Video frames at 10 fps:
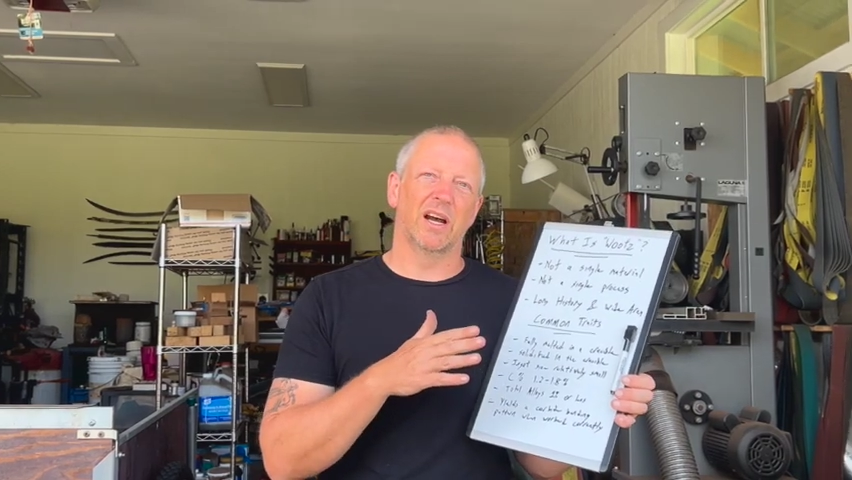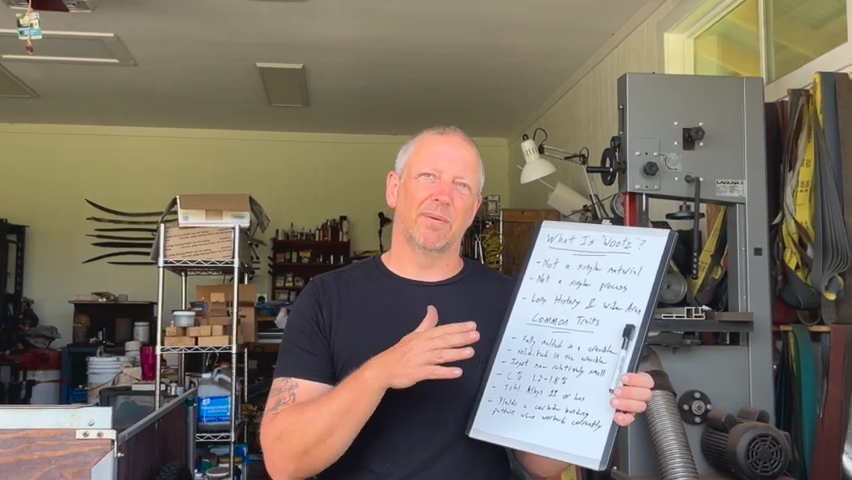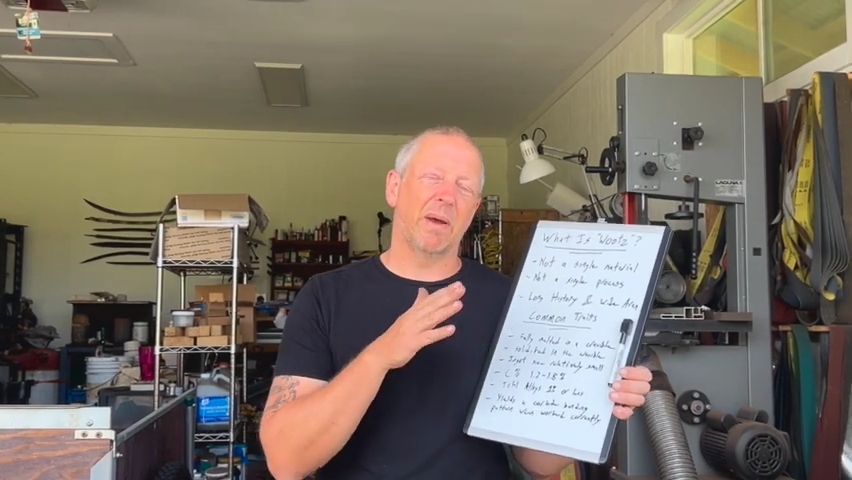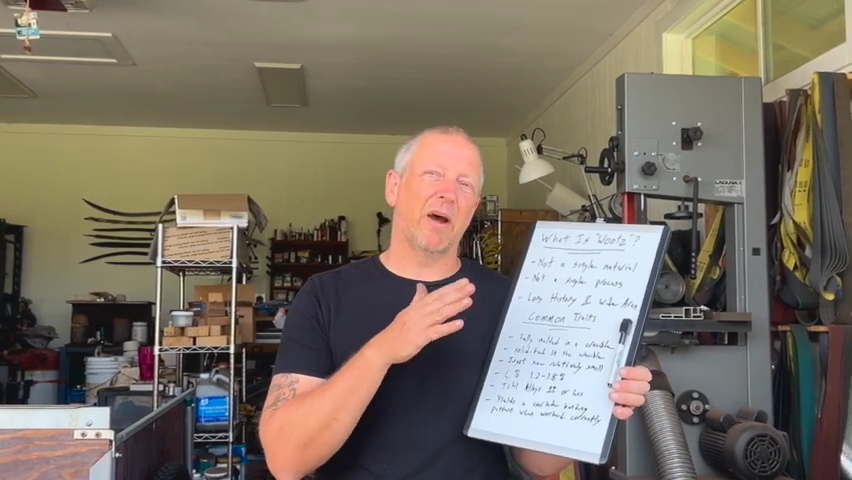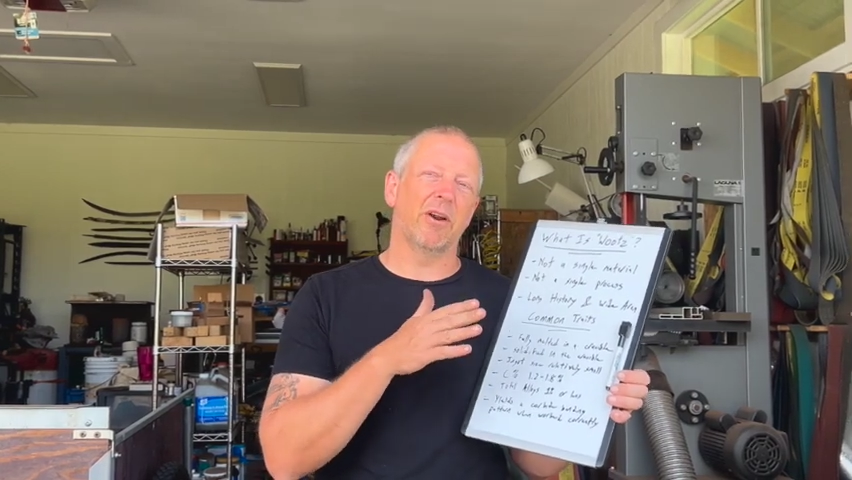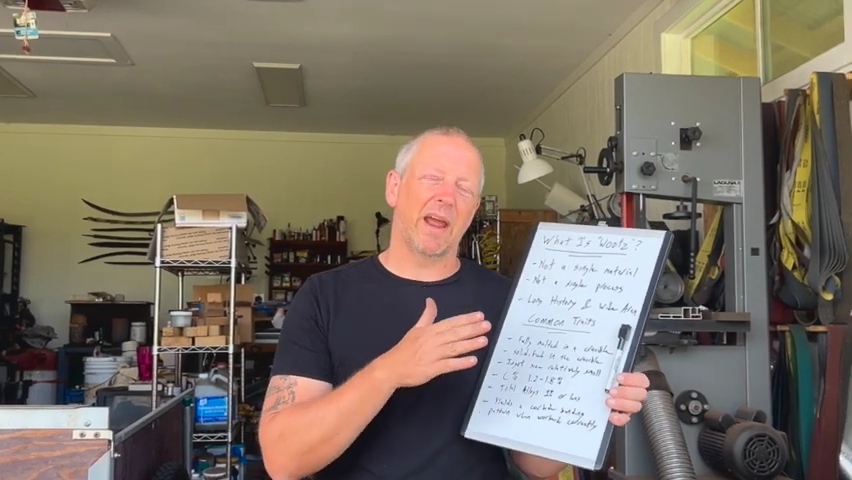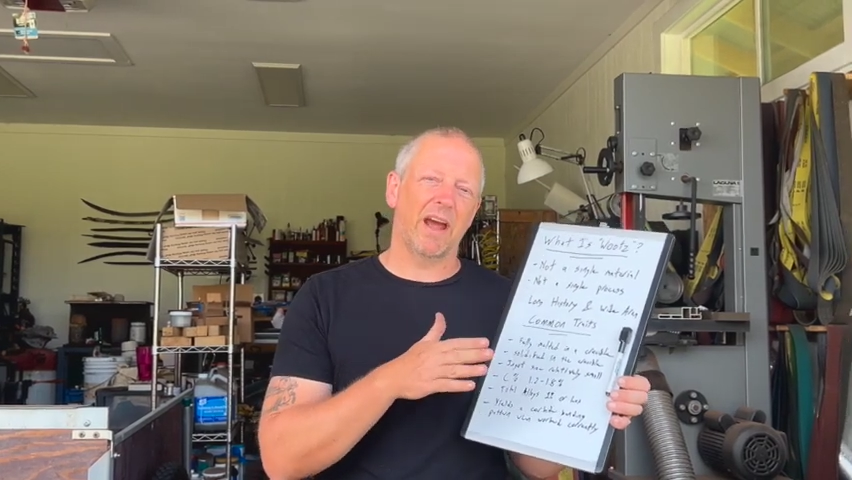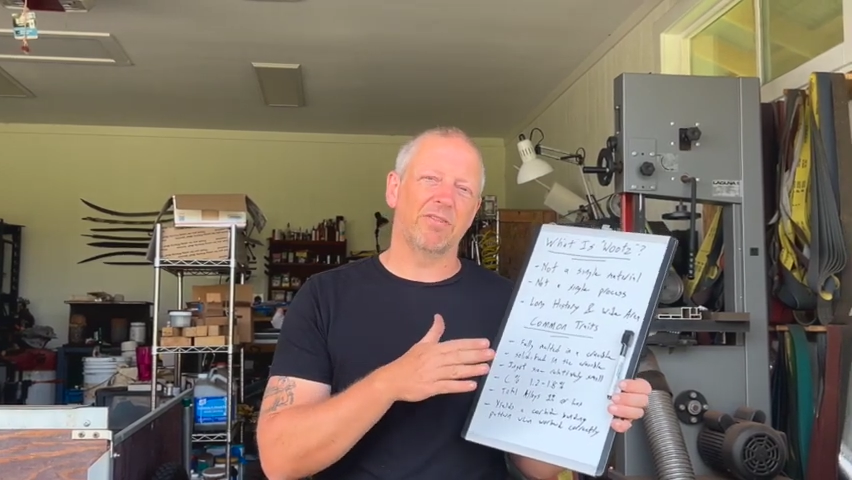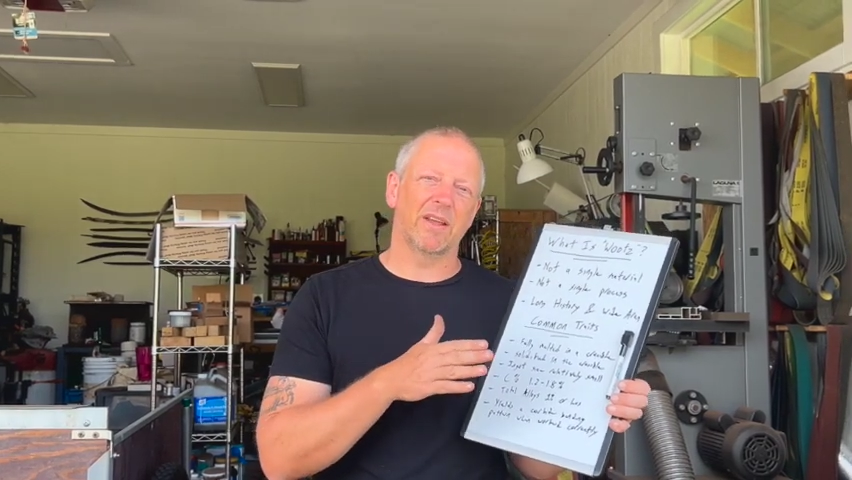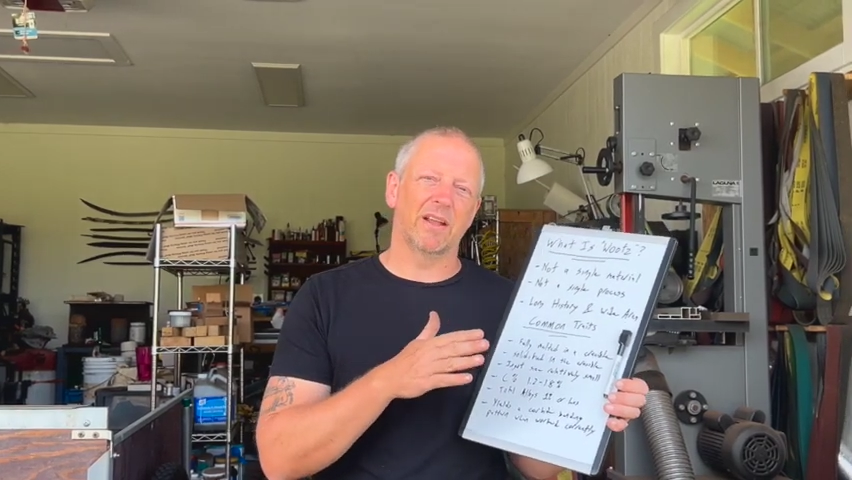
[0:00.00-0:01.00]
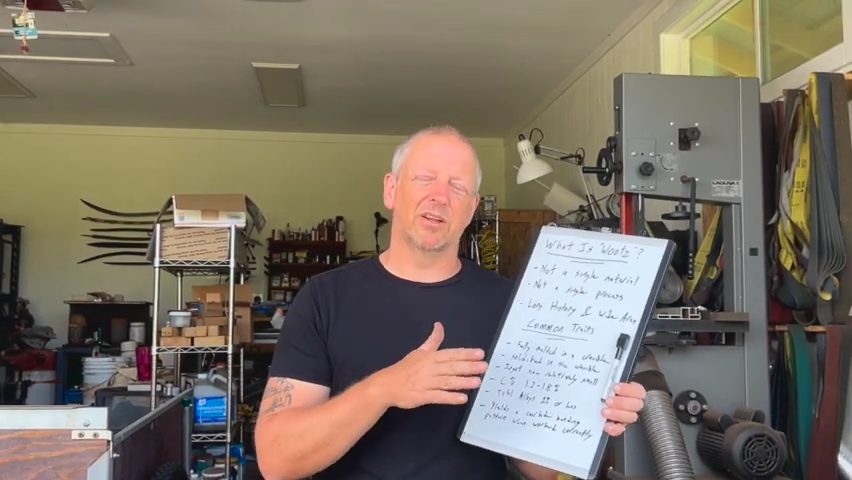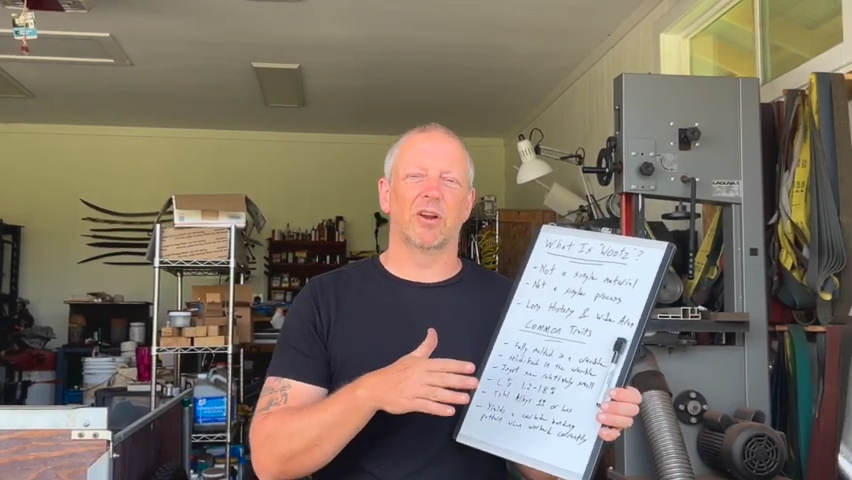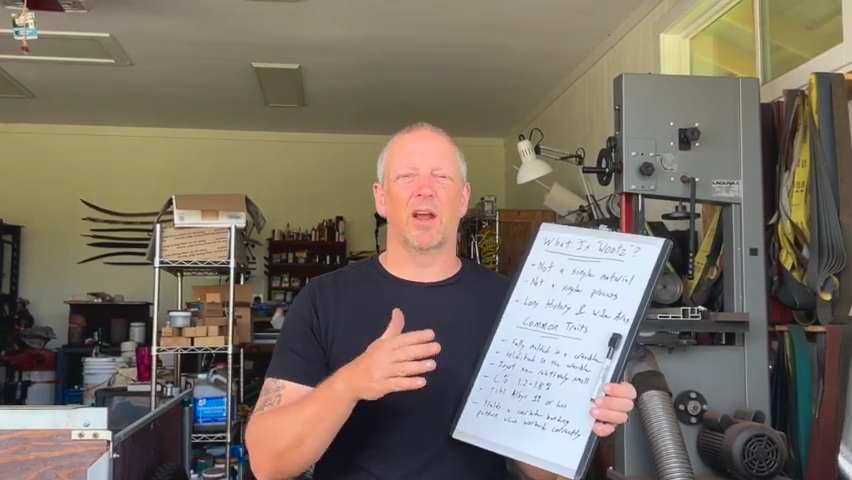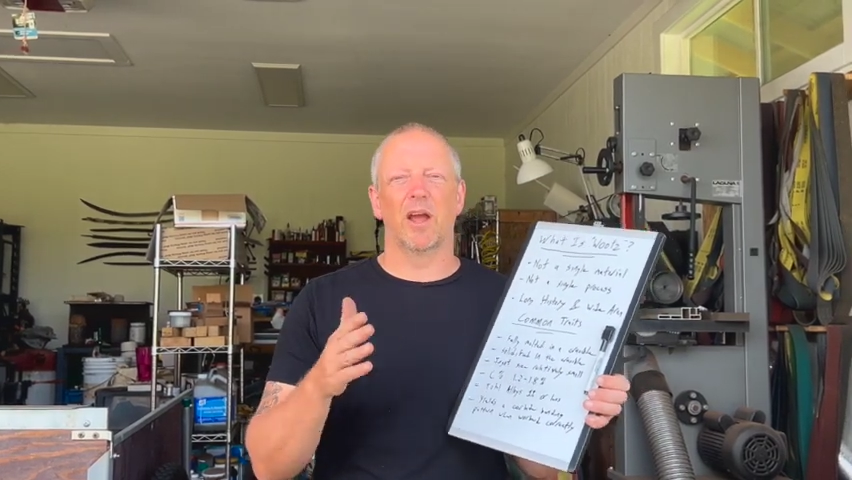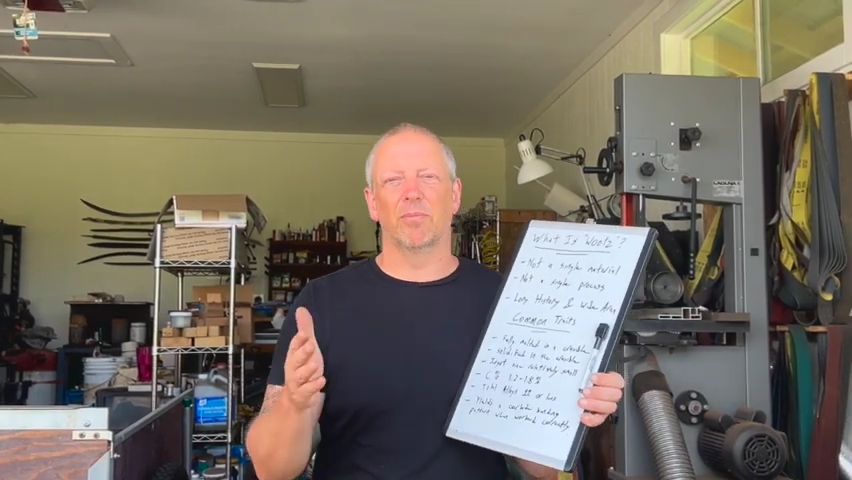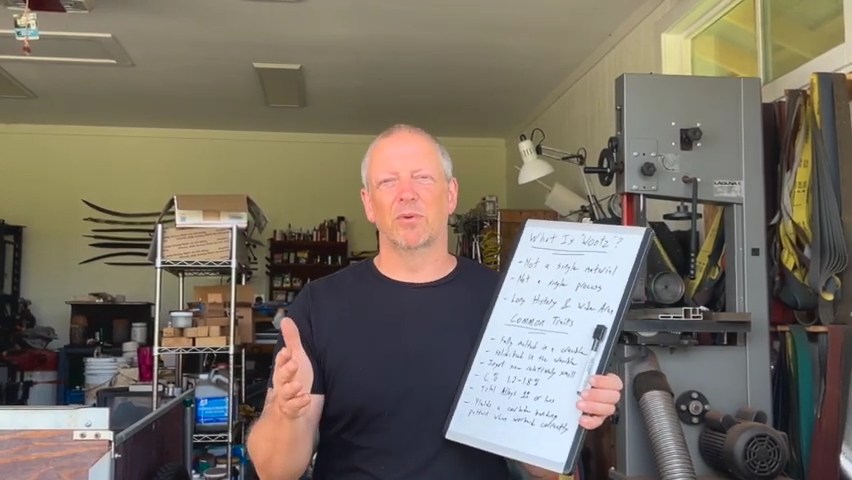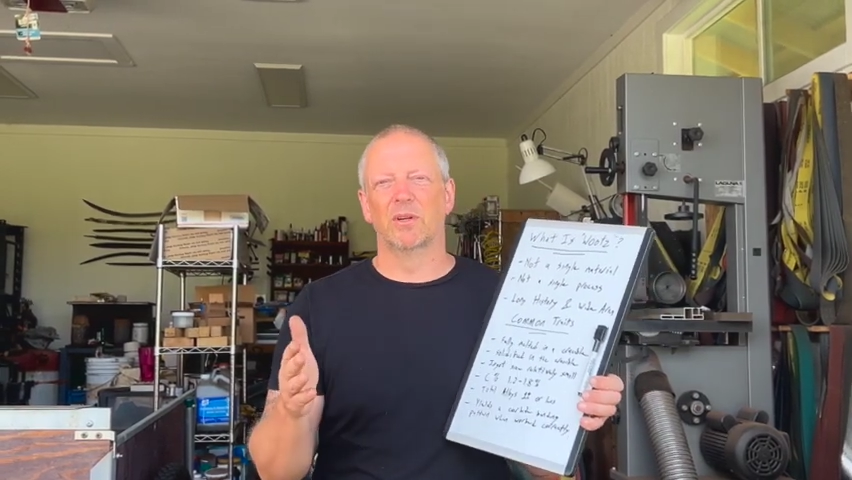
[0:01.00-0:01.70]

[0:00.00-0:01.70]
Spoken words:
about half a kilogram